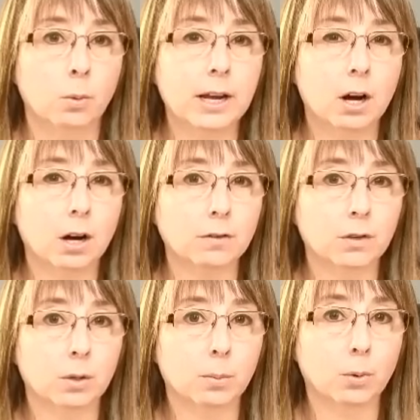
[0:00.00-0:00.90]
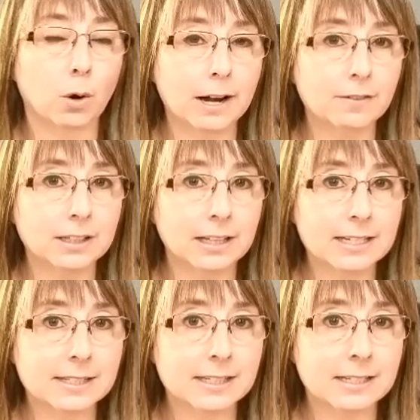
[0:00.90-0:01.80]
We offer private
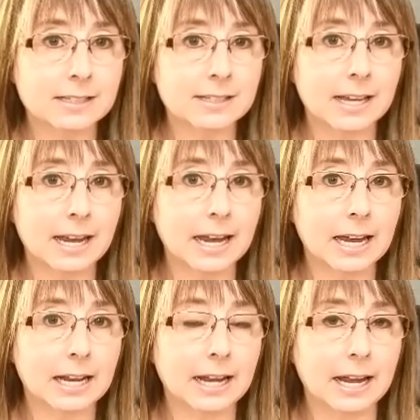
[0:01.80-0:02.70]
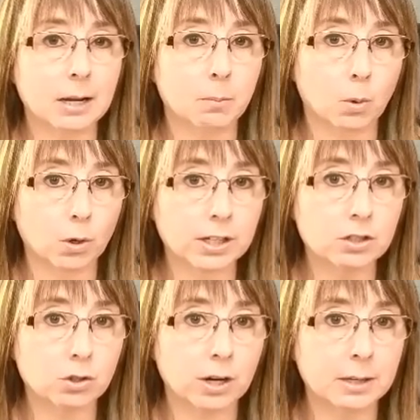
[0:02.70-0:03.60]
lessons and a board
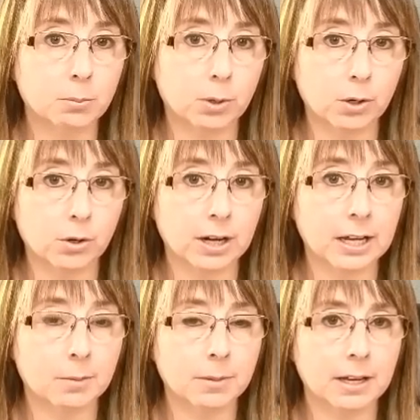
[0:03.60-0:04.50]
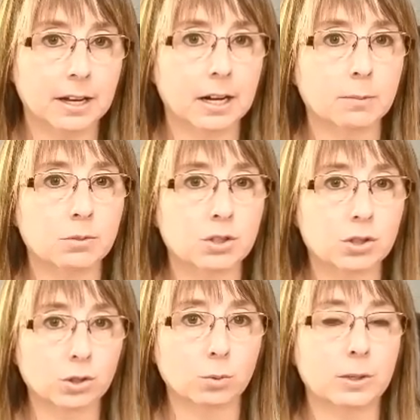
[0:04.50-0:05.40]
and train program, and I'm
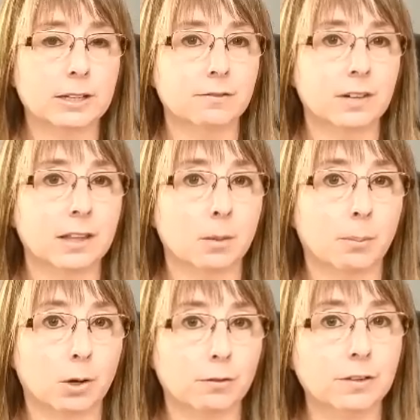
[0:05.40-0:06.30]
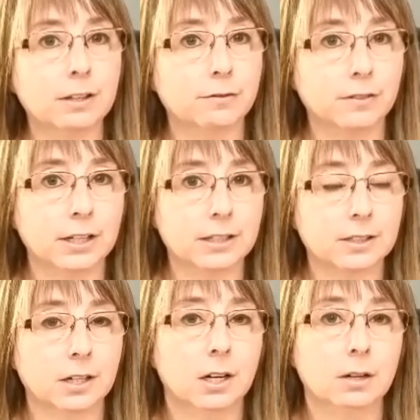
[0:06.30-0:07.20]
sure we can find the perfect
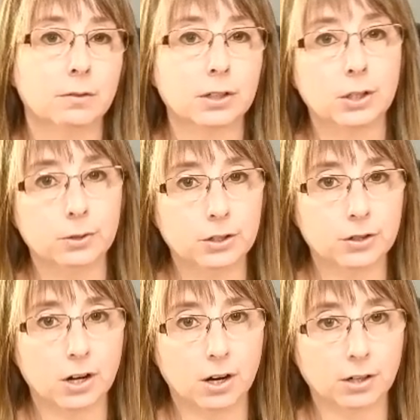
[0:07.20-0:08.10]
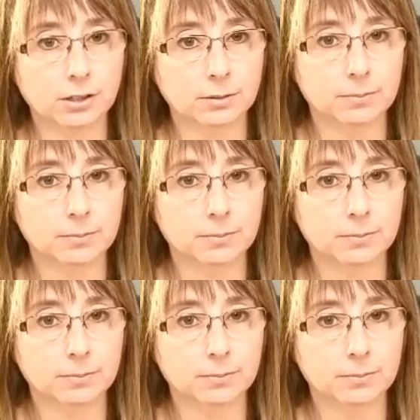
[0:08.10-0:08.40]
fit for you and your dog.